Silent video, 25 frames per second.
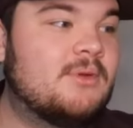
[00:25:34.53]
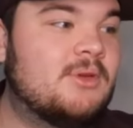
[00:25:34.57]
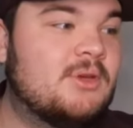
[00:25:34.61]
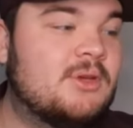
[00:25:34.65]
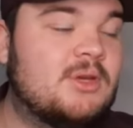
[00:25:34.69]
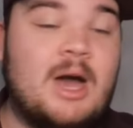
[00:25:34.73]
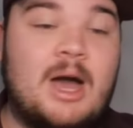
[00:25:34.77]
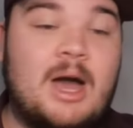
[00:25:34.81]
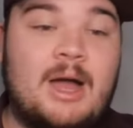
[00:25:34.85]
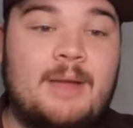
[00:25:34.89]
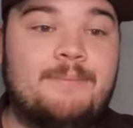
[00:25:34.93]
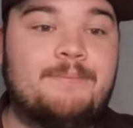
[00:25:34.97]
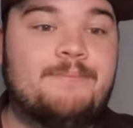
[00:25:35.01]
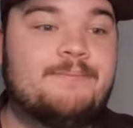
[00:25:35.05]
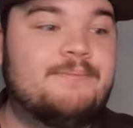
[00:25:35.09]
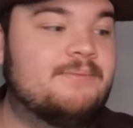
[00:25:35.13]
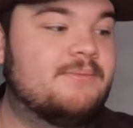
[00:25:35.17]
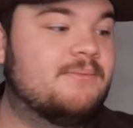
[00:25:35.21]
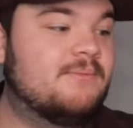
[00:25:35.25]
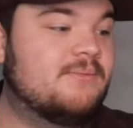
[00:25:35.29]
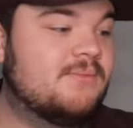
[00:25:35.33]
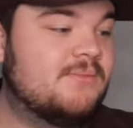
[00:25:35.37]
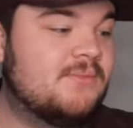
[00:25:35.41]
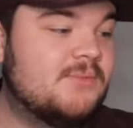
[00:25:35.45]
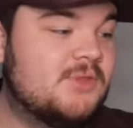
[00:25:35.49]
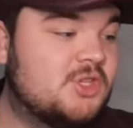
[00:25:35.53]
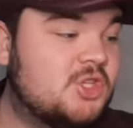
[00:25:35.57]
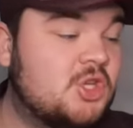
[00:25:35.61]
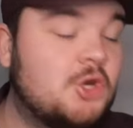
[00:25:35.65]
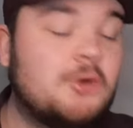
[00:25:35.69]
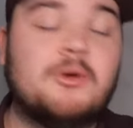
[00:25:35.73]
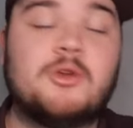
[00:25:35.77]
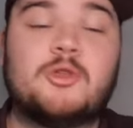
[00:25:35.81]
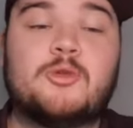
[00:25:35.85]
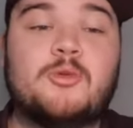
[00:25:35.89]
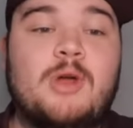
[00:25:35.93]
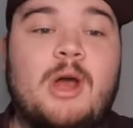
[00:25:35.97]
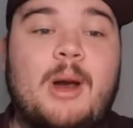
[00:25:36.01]
got two
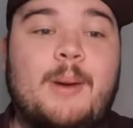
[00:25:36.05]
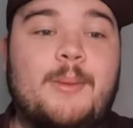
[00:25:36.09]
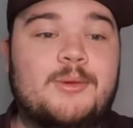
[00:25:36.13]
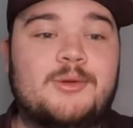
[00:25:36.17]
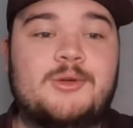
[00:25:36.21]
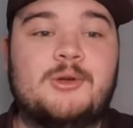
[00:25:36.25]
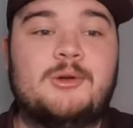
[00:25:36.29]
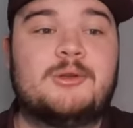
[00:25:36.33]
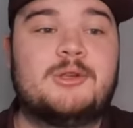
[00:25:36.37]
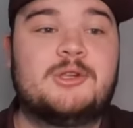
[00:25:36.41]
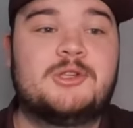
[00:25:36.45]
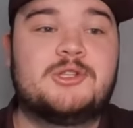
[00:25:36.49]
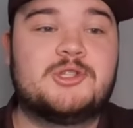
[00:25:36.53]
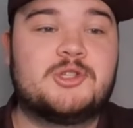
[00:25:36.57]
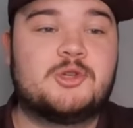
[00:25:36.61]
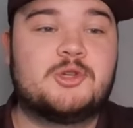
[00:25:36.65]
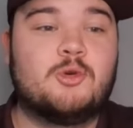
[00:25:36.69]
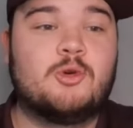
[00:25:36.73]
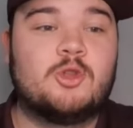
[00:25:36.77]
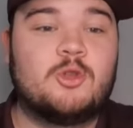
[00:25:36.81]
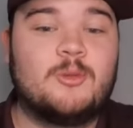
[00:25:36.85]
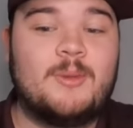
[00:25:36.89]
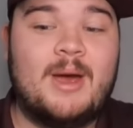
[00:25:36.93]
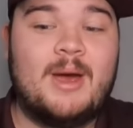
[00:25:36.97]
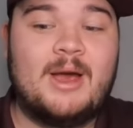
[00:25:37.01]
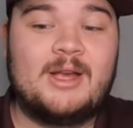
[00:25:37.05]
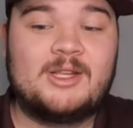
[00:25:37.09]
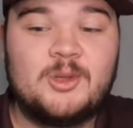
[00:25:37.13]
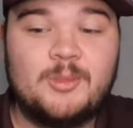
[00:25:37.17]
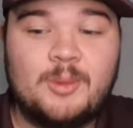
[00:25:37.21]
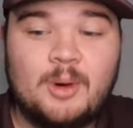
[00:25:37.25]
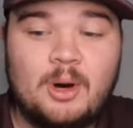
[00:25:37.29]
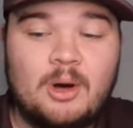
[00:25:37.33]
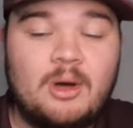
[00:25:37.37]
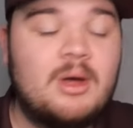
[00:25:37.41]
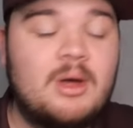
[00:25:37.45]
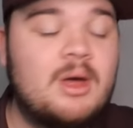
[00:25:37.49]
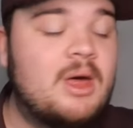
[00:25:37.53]
or three opportunities to score the
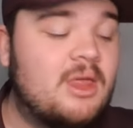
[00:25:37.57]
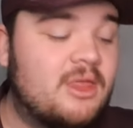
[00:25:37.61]
basketball